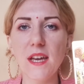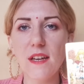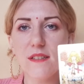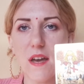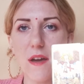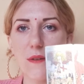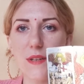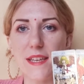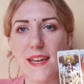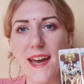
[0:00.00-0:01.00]
So
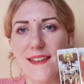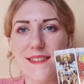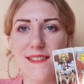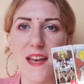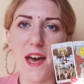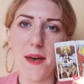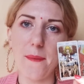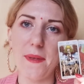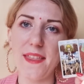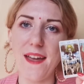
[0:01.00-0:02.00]
yes,
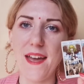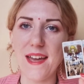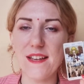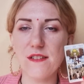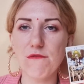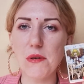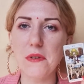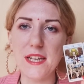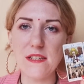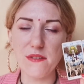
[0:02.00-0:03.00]
there is a real
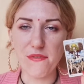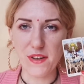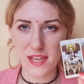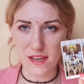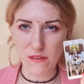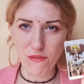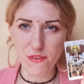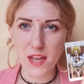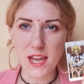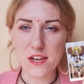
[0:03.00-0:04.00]
need to forgive
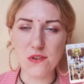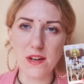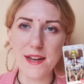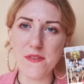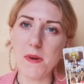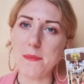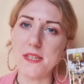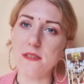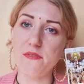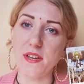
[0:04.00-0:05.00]
in your life. It might be
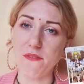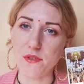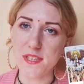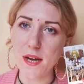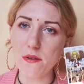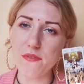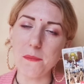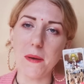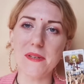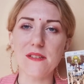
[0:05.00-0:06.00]
to forgive yourself, it
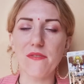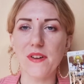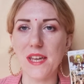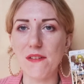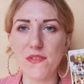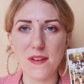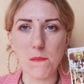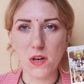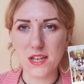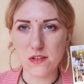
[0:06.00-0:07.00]
might be to forgive
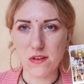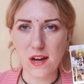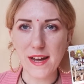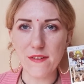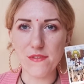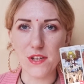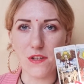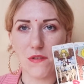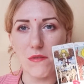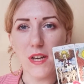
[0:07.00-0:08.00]
someone in your life that
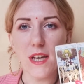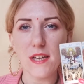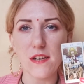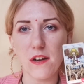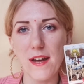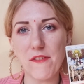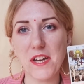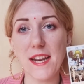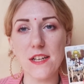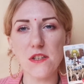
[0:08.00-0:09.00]
you know have a
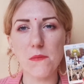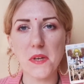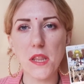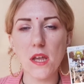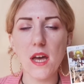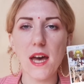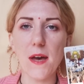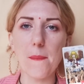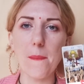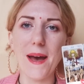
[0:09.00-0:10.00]
connection with.
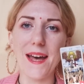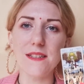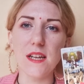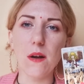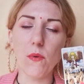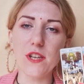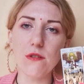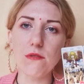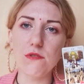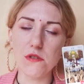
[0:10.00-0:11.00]
And when
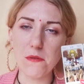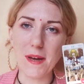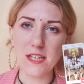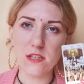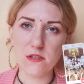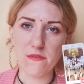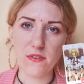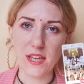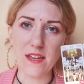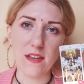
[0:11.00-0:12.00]
you do manage to
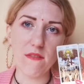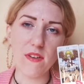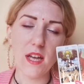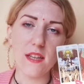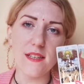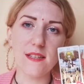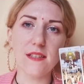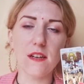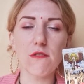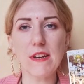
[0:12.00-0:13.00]
forgive, this is
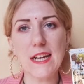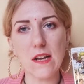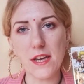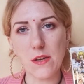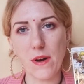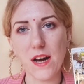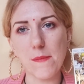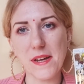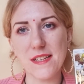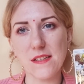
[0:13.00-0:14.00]
going to really light you
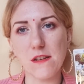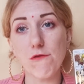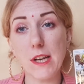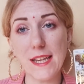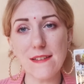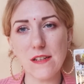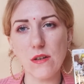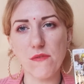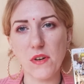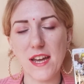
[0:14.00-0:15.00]
up, and it's going to release a lot
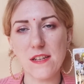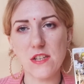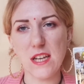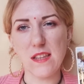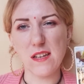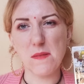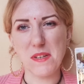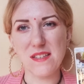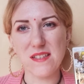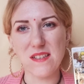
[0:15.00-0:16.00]
of your energy that has
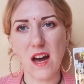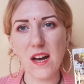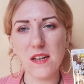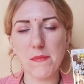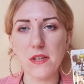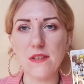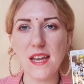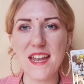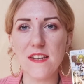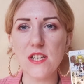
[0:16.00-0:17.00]
been stuck, because
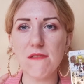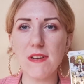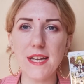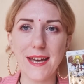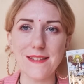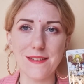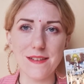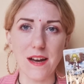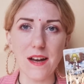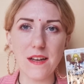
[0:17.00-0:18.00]
energy really gets
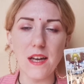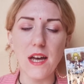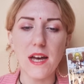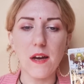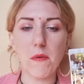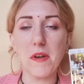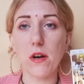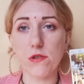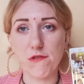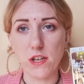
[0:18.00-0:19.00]
stuck when we
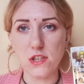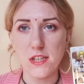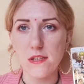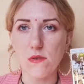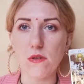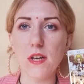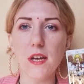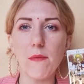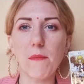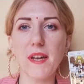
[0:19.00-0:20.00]
hold grudges or
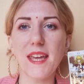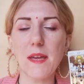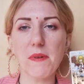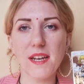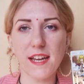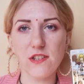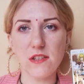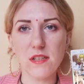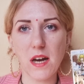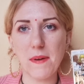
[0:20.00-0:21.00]
when we keep
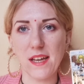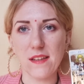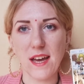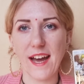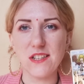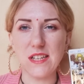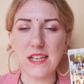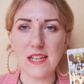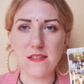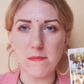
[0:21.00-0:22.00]
connections going that actually
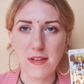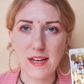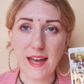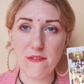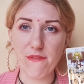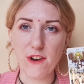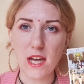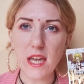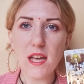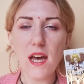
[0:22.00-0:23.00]
need to be let
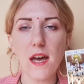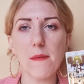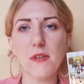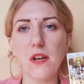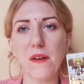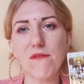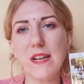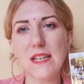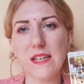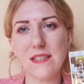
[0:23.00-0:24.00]
free. You know, it
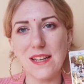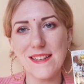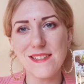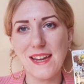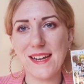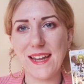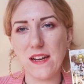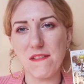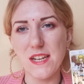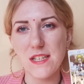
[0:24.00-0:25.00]
really does like
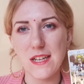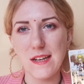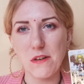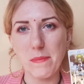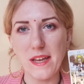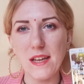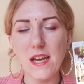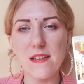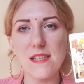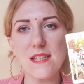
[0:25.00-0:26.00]
stagnate our energy a little bit.
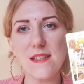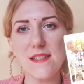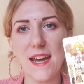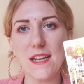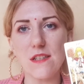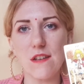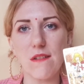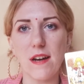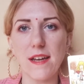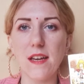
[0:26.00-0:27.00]
So this is saying to you,
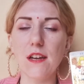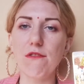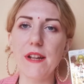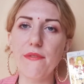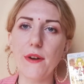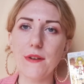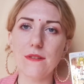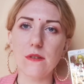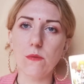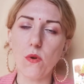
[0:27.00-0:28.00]
like, really
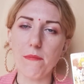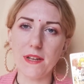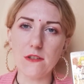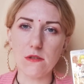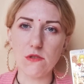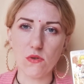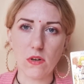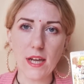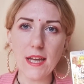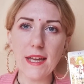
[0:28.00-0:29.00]
focus on what brings you
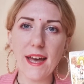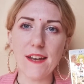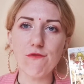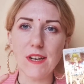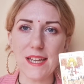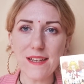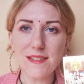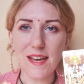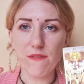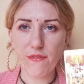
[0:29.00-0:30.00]
joy and
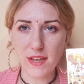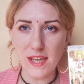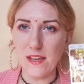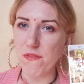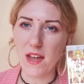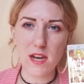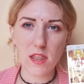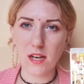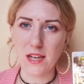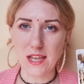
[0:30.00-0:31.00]
release and forgive
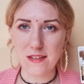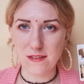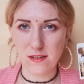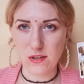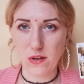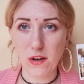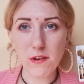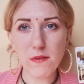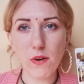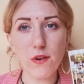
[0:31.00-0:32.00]
anything that isn't, you
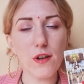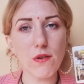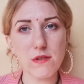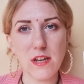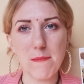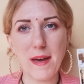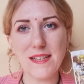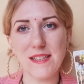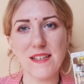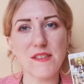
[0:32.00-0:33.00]
know, on a long-term
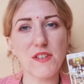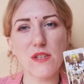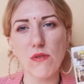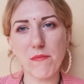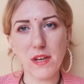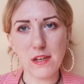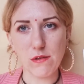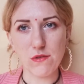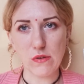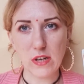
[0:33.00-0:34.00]
basis. If it's not bringing
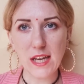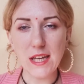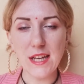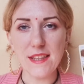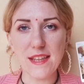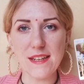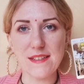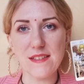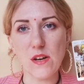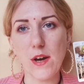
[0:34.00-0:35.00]
you joy, then this
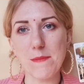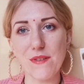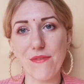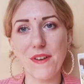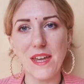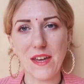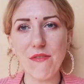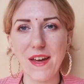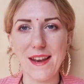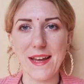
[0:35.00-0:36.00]
is time to forgive
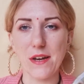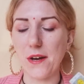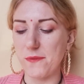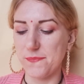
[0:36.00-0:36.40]
and let go.